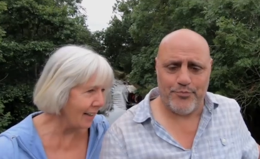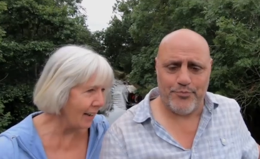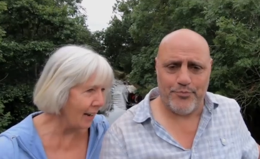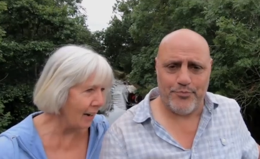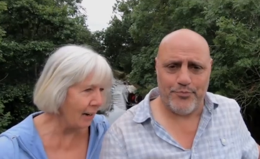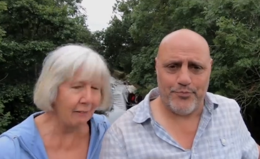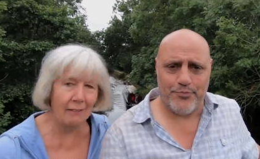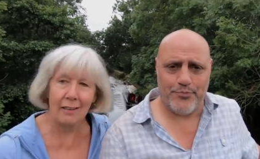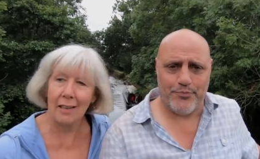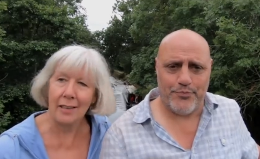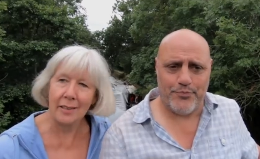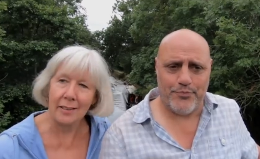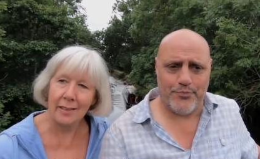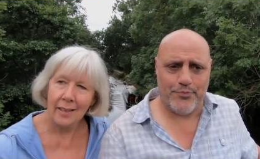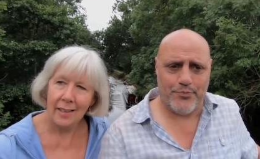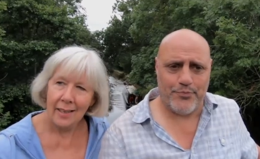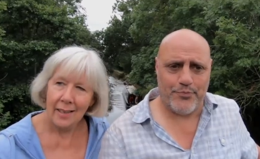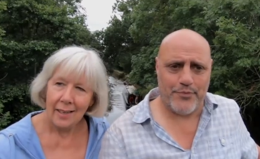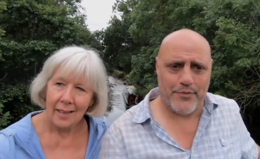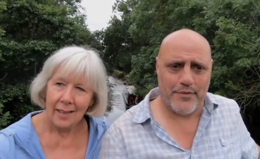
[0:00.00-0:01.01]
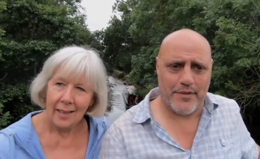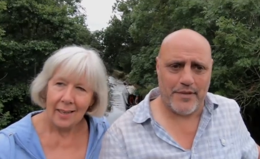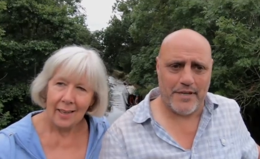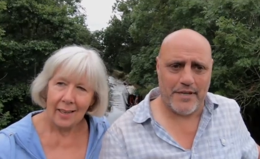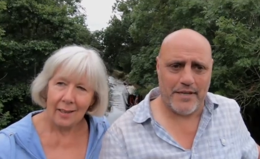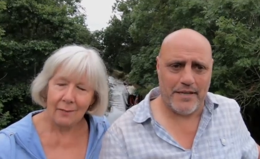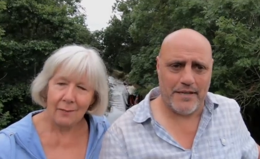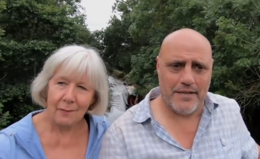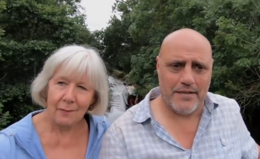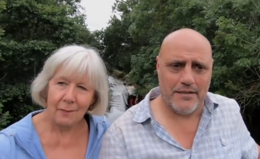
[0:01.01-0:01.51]
Speaker 1: and
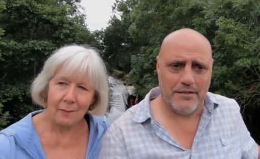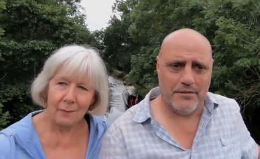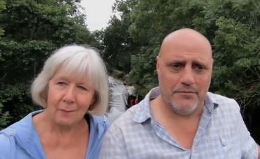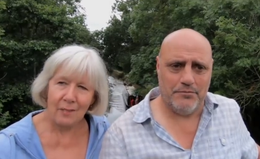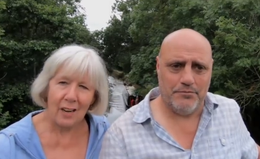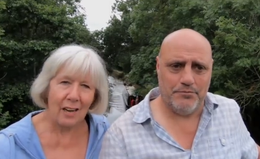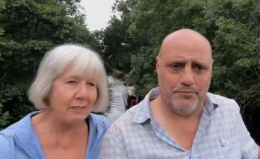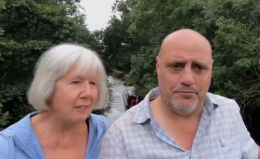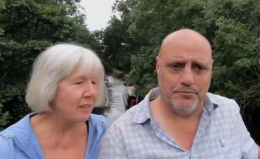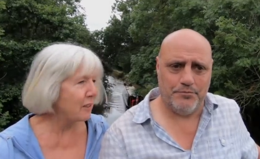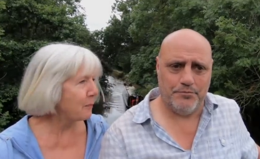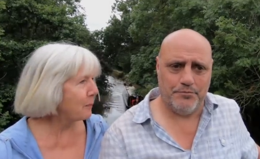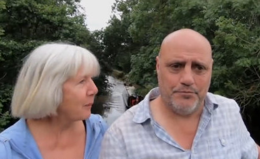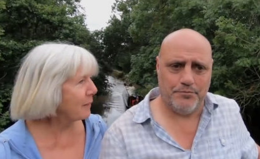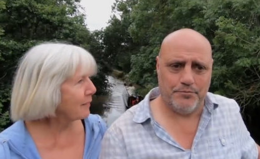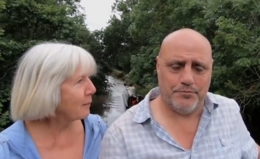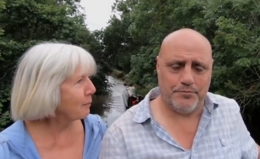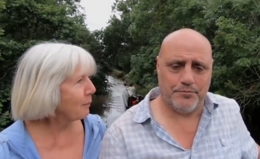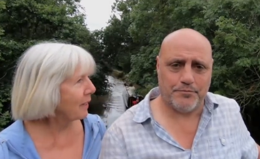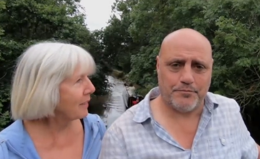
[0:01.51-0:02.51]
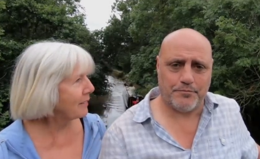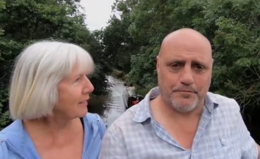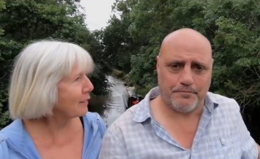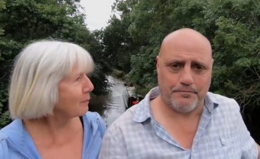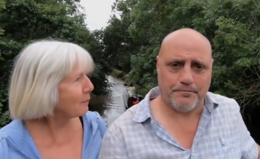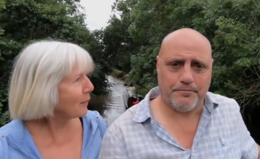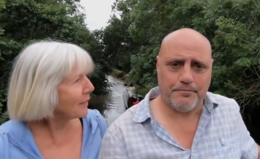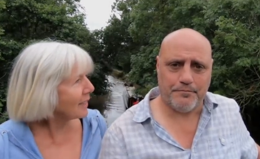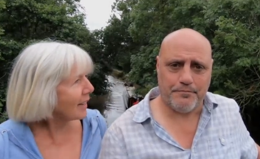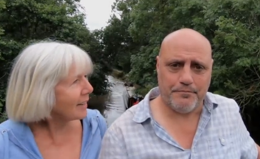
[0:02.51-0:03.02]
have various bits and
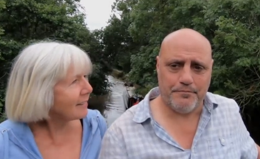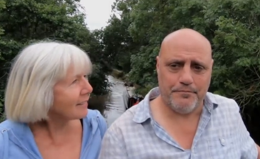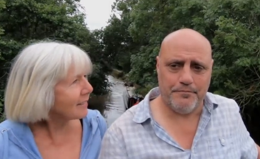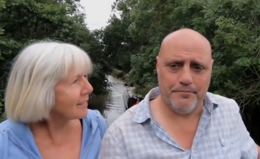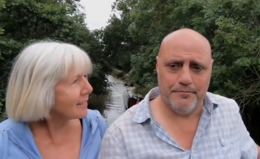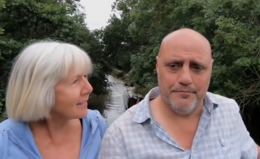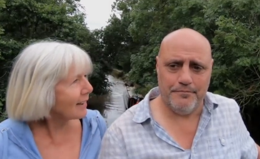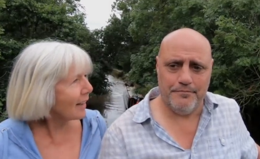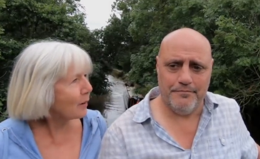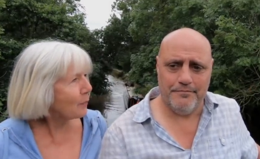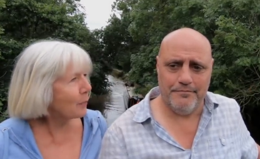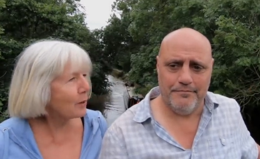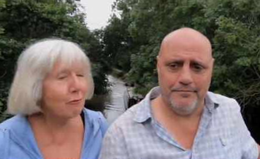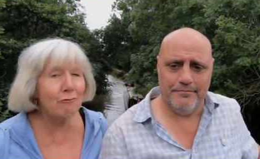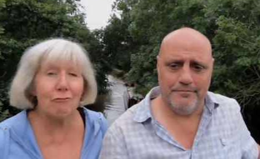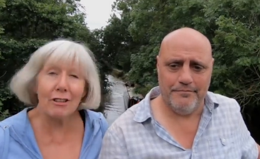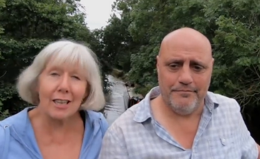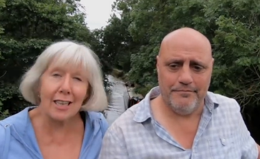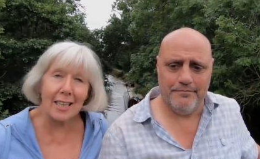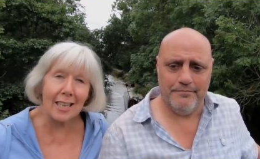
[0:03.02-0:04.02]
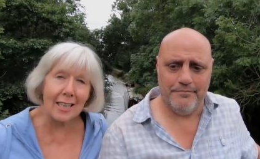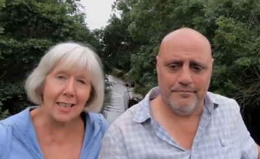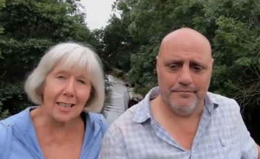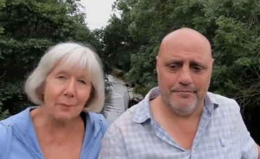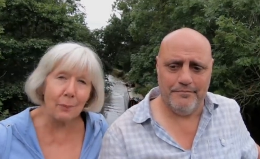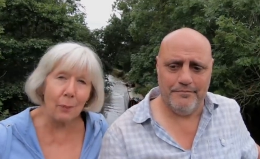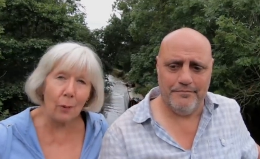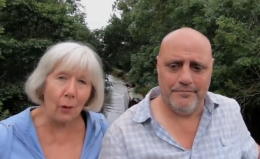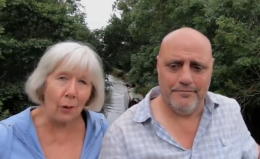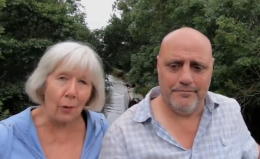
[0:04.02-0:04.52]
pieces but at the end of the day we
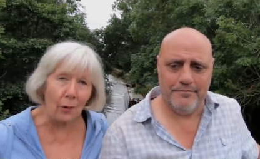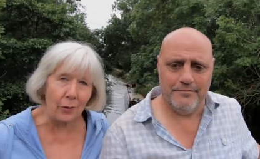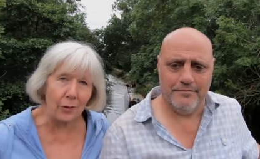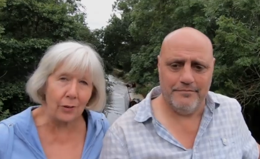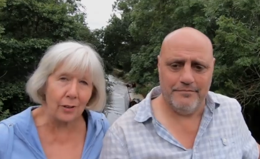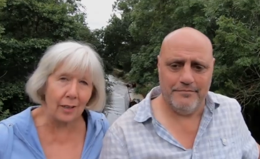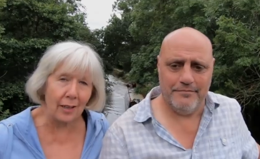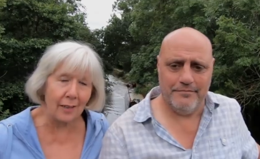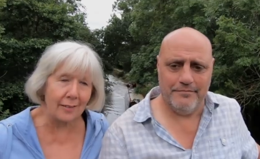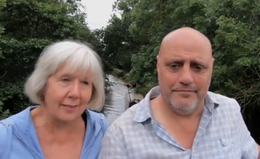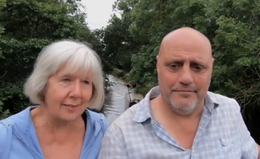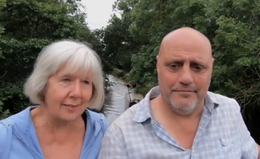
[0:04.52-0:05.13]
really want a